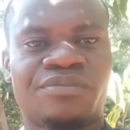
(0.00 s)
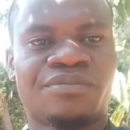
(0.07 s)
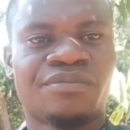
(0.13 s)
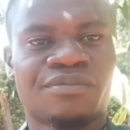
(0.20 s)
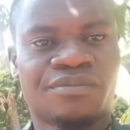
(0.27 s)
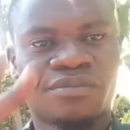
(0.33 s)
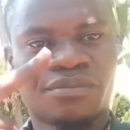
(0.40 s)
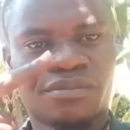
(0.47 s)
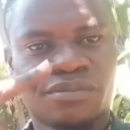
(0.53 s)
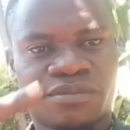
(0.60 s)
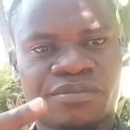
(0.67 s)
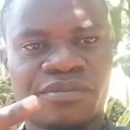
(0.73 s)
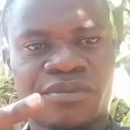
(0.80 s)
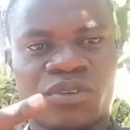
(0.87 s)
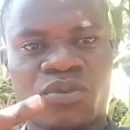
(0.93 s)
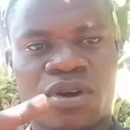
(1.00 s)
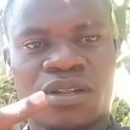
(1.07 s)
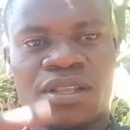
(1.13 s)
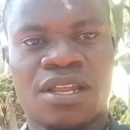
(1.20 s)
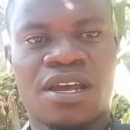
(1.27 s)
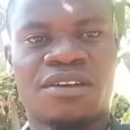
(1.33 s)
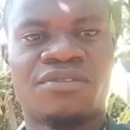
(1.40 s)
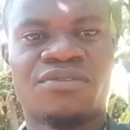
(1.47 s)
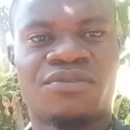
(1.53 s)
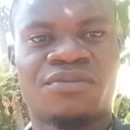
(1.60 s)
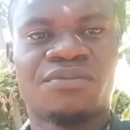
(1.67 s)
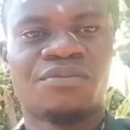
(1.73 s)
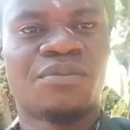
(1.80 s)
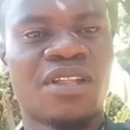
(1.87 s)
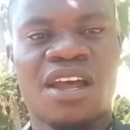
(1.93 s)
One love. Love is for
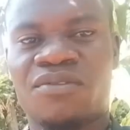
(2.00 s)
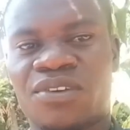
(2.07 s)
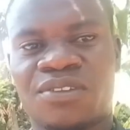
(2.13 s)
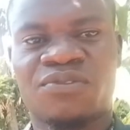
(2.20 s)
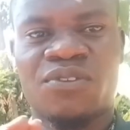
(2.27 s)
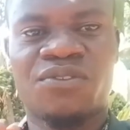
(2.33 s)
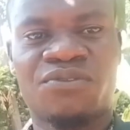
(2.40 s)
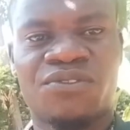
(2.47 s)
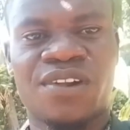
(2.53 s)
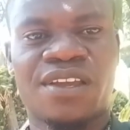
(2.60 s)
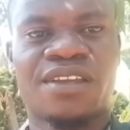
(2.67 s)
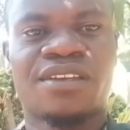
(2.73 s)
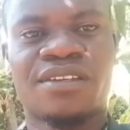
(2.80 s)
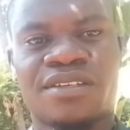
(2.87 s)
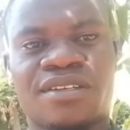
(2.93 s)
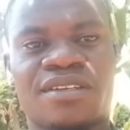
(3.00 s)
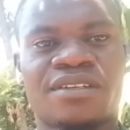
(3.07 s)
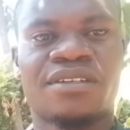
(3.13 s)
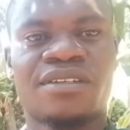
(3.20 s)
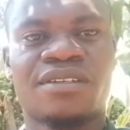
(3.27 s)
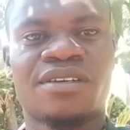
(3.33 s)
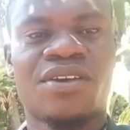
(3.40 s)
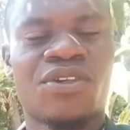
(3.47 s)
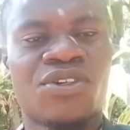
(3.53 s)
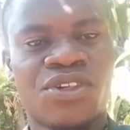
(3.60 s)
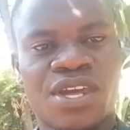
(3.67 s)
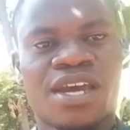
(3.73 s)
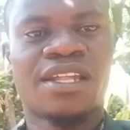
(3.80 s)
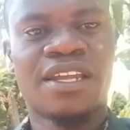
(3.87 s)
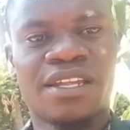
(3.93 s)
free. Share, let me
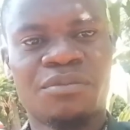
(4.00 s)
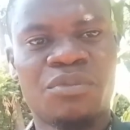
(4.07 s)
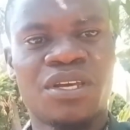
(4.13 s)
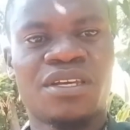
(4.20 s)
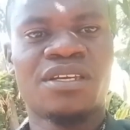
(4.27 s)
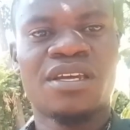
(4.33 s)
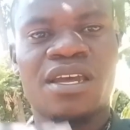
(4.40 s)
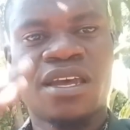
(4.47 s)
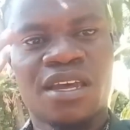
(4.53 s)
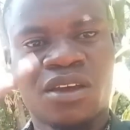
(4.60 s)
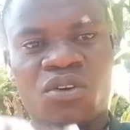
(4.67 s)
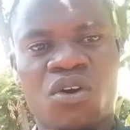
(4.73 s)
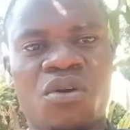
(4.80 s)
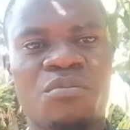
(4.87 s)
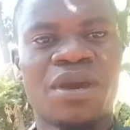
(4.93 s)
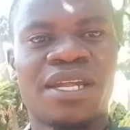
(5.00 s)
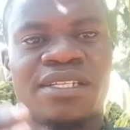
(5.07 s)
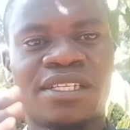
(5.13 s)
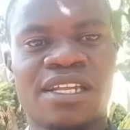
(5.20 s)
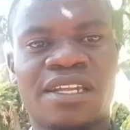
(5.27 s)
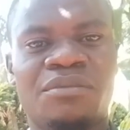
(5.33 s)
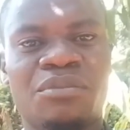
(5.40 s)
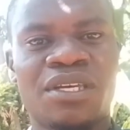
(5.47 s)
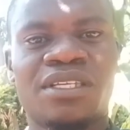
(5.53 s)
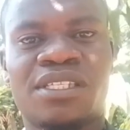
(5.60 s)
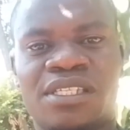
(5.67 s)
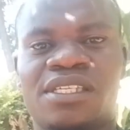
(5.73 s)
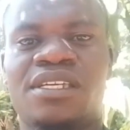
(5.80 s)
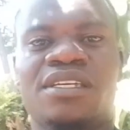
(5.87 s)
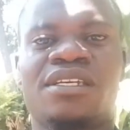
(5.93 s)
comment, let me see
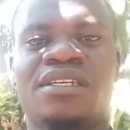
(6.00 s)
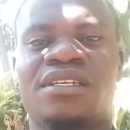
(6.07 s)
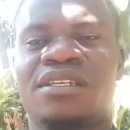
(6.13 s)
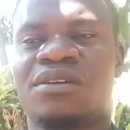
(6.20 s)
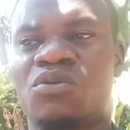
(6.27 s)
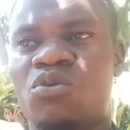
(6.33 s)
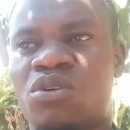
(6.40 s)
what you think.